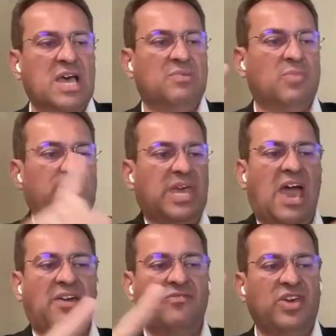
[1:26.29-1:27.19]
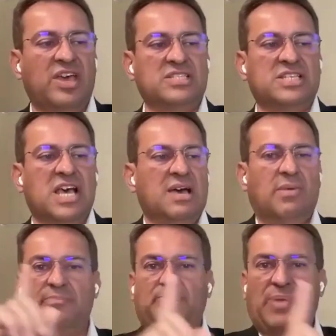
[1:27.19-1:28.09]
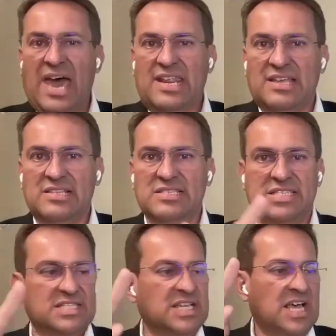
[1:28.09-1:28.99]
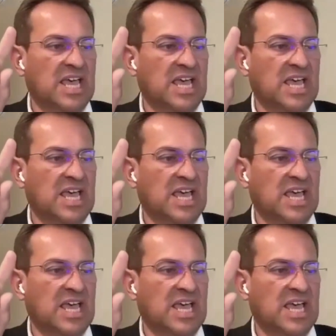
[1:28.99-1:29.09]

my behaviors, my patterns,